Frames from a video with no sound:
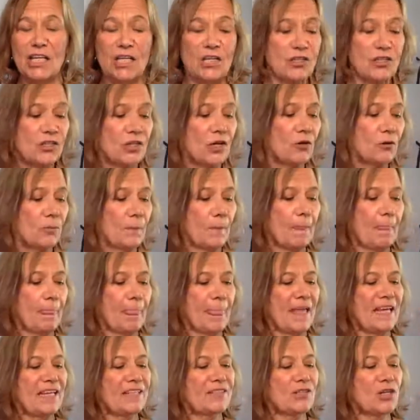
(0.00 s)
So
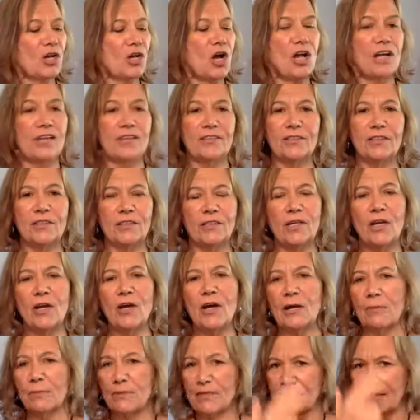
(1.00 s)
it's called, you know
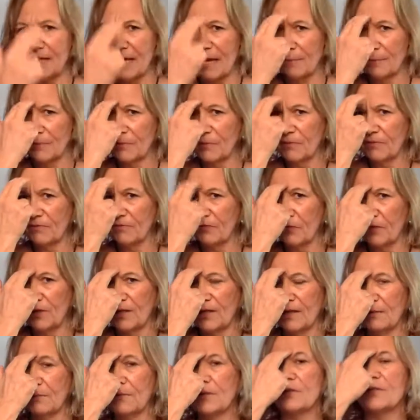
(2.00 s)
how we tapped before,
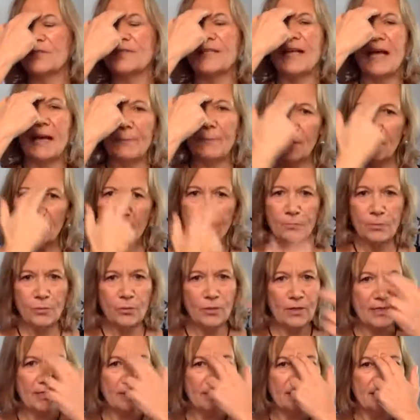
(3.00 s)
and we were tapping on
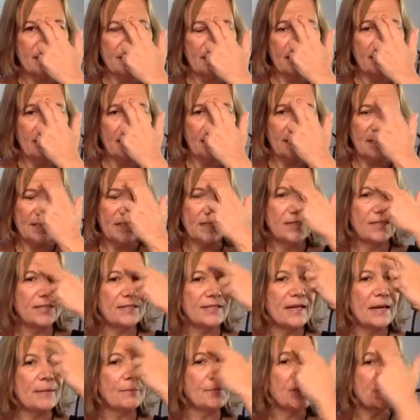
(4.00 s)
points, and let's just
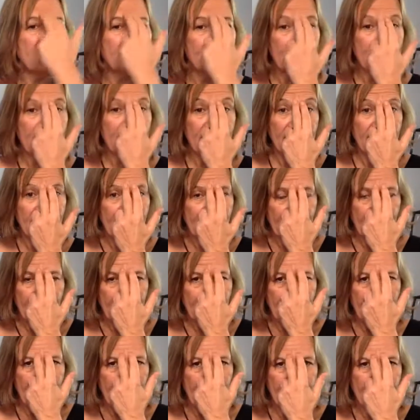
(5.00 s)
tap this one.
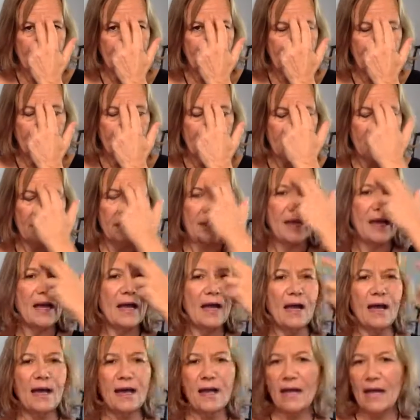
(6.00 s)
And the
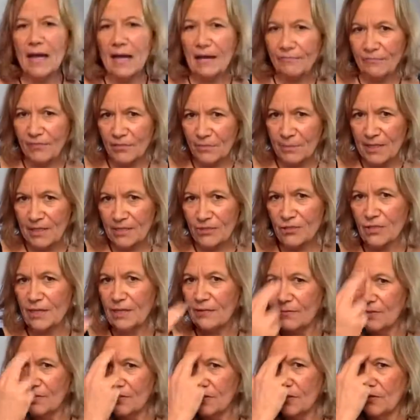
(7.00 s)
affirmation I
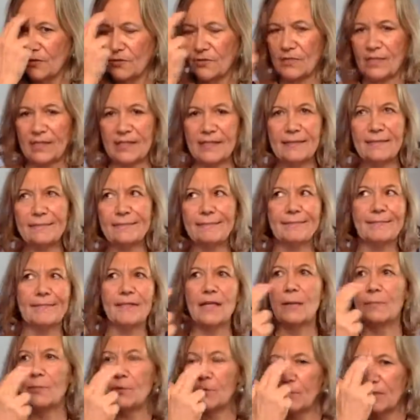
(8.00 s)
was using a
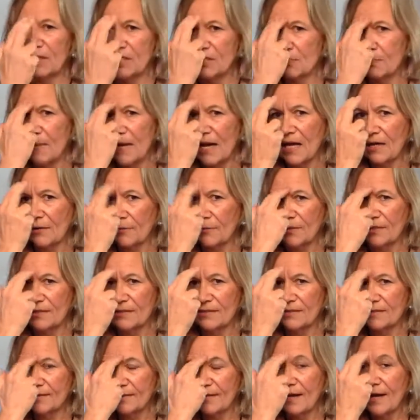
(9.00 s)
couple weeks back
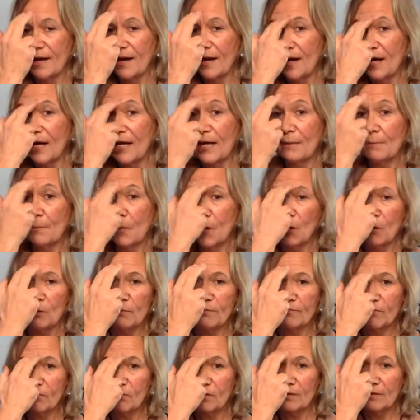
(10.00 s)
was, I am
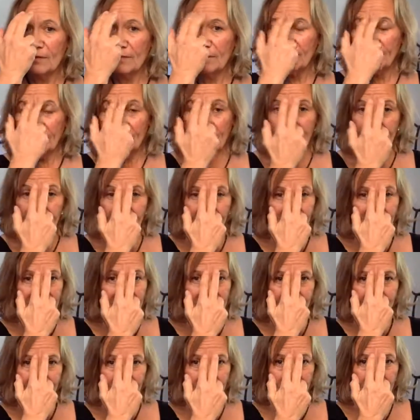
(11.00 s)
hopeful,
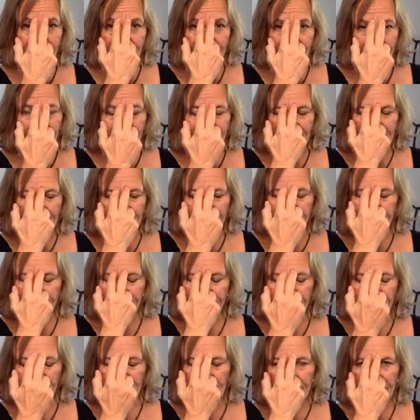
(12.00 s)
vital, and
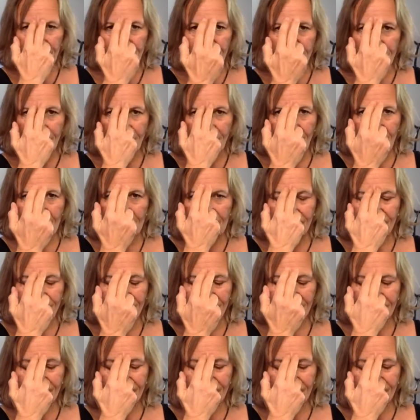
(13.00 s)
fully alive.